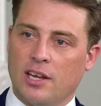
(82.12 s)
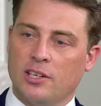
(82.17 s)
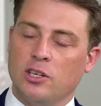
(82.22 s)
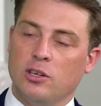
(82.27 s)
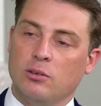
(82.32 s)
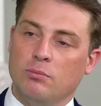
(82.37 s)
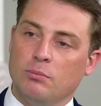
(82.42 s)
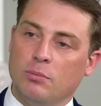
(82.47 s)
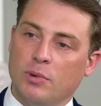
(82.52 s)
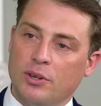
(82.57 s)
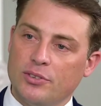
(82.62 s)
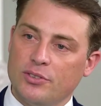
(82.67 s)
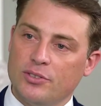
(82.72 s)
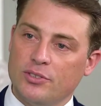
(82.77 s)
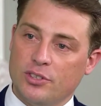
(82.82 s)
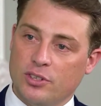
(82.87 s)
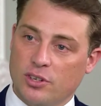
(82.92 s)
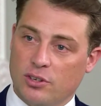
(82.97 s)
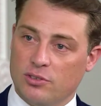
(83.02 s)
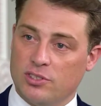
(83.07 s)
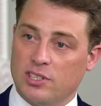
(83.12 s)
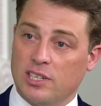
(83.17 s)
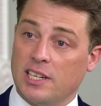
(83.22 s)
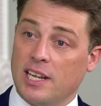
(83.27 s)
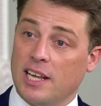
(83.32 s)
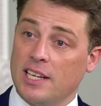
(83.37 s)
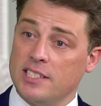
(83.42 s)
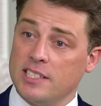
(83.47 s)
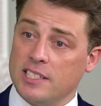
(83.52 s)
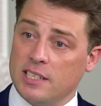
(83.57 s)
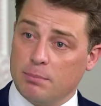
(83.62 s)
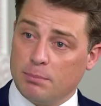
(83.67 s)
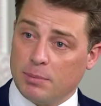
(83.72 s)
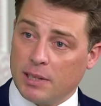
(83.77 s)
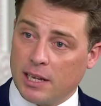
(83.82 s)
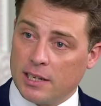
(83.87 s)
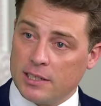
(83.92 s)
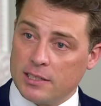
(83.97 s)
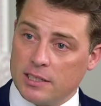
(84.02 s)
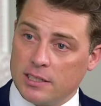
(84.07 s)
and you must use a lens
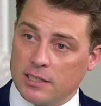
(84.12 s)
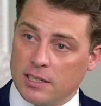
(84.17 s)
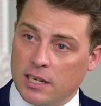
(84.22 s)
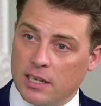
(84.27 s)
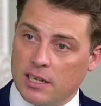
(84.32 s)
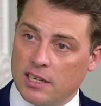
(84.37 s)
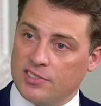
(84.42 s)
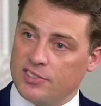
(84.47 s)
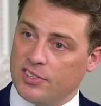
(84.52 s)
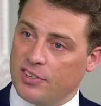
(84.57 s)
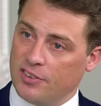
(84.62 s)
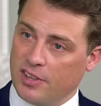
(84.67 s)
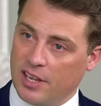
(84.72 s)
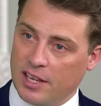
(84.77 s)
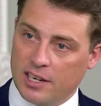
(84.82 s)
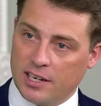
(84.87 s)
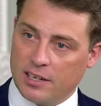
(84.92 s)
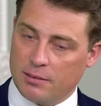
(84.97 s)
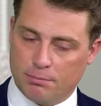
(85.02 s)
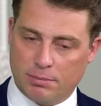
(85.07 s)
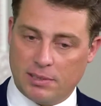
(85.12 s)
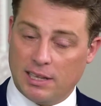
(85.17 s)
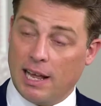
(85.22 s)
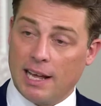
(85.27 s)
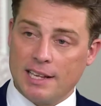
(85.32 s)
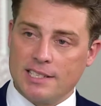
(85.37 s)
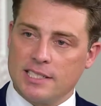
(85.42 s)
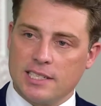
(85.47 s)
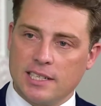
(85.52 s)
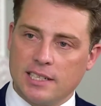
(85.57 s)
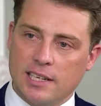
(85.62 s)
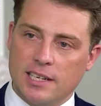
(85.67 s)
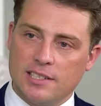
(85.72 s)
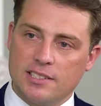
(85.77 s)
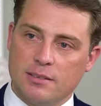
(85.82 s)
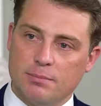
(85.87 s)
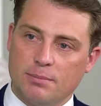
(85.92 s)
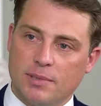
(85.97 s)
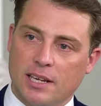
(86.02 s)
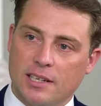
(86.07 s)
implant, a synthetic plastic lens
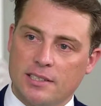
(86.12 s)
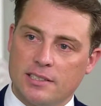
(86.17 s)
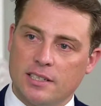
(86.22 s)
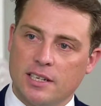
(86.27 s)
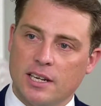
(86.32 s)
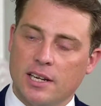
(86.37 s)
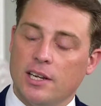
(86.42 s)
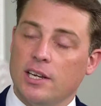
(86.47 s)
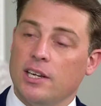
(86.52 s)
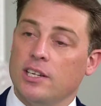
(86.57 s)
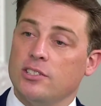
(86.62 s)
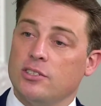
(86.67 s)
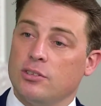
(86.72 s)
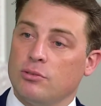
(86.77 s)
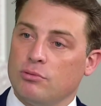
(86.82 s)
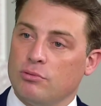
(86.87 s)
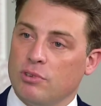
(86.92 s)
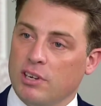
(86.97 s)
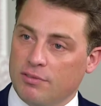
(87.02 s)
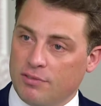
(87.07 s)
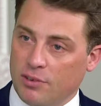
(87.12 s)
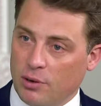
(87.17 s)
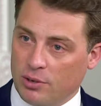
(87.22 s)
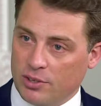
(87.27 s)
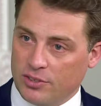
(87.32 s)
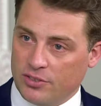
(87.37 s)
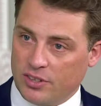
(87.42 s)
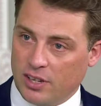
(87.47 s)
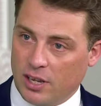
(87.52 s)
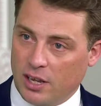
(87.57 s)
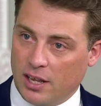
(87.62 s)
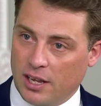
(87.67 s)
implant, to refocus the